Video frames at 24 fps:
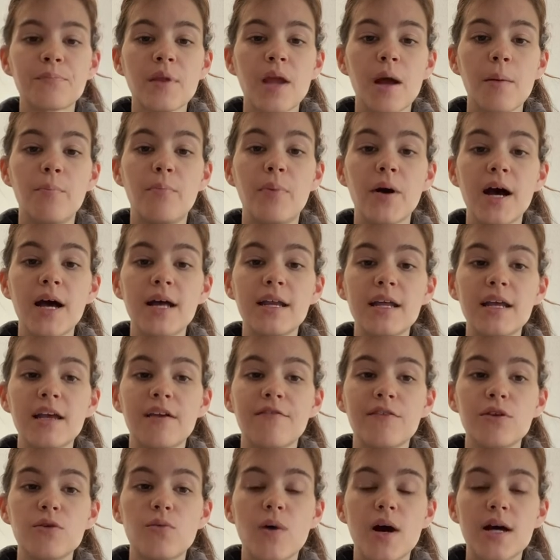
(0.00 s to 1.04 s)
But if
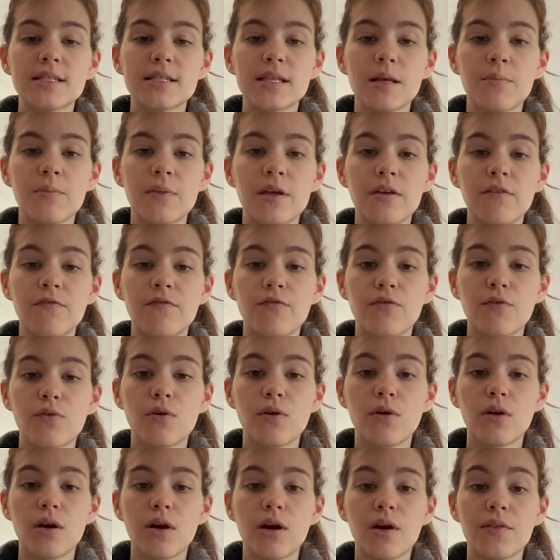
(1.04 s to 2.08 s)
you want something
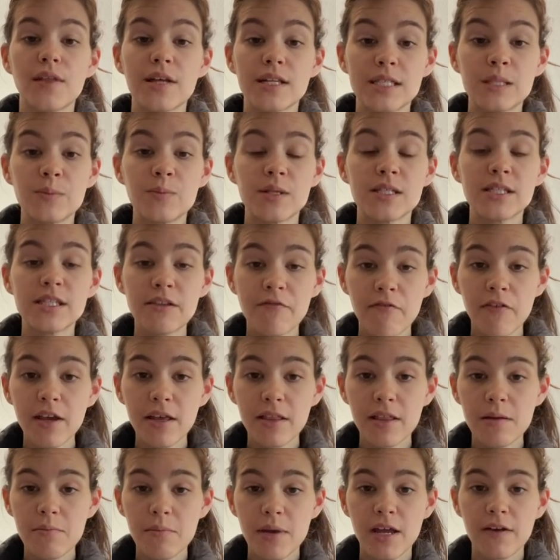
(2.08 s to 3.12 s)
that's
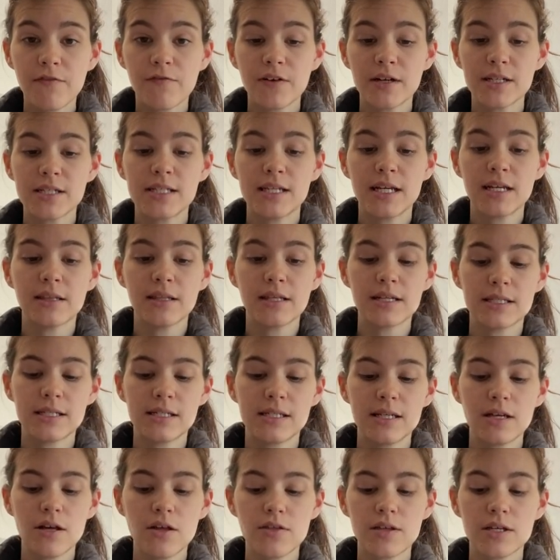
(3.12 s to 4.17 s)
specifically made for stainless
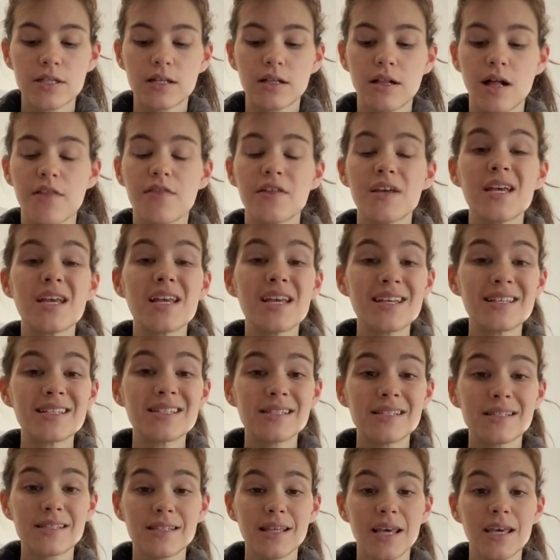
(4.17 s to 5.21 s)
steel, this cloth
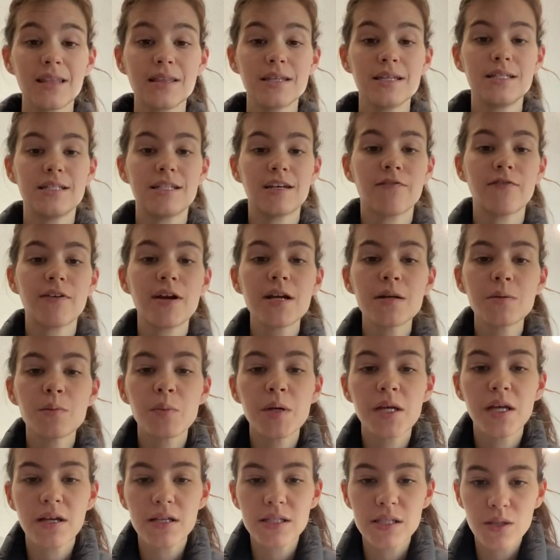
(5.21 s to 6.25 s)
is slightly different
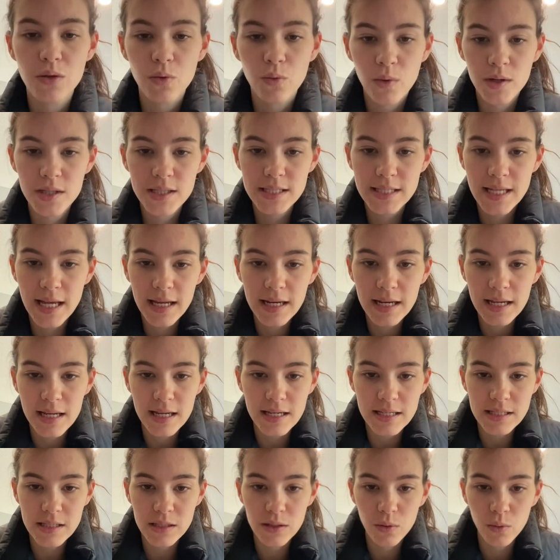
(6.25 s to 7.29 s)
because the one side
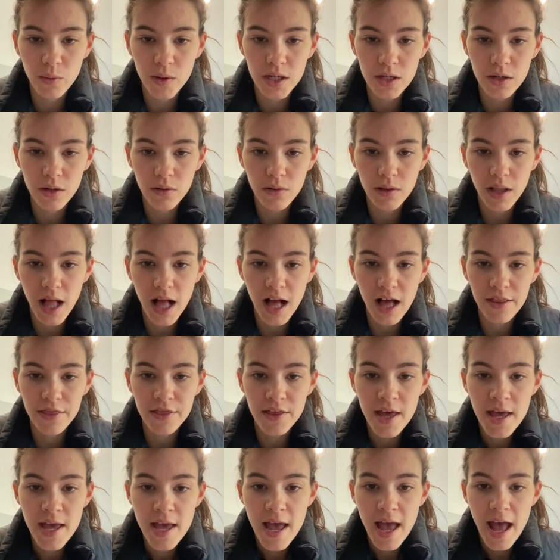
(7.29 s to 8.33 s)
is the window cloth
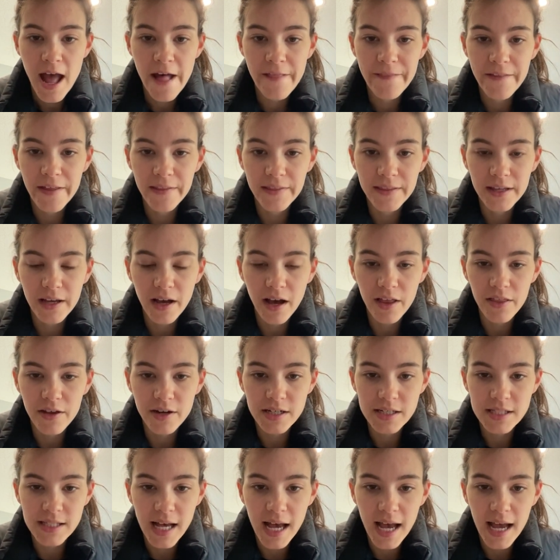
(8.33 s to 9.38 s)
and then the other
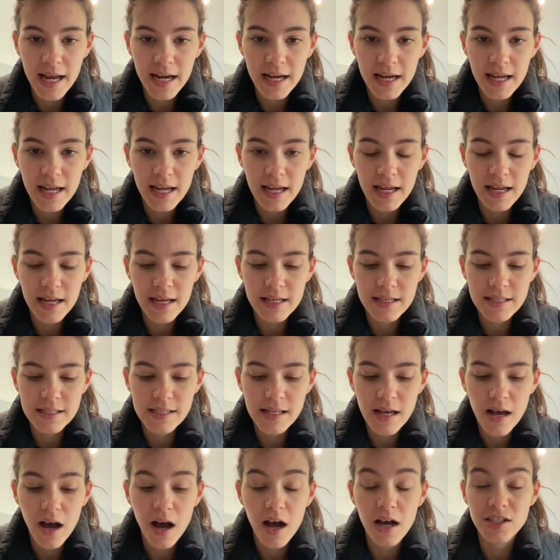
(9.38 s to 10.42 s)
side is
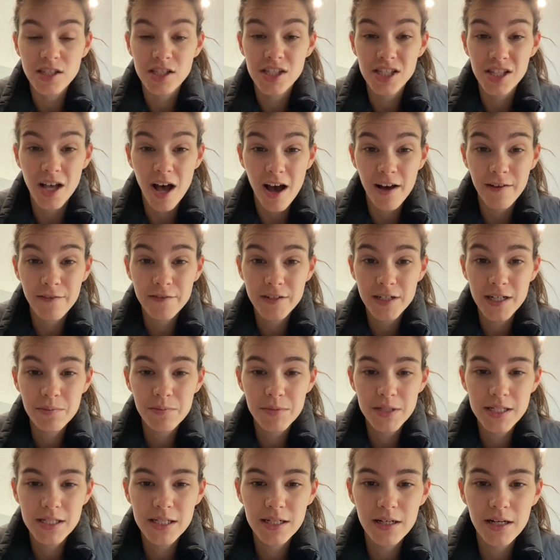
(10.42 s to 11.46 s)
a softer
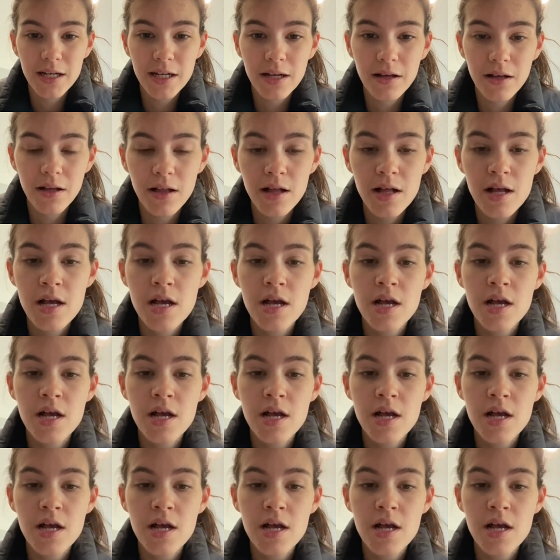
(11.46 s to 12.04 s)
material.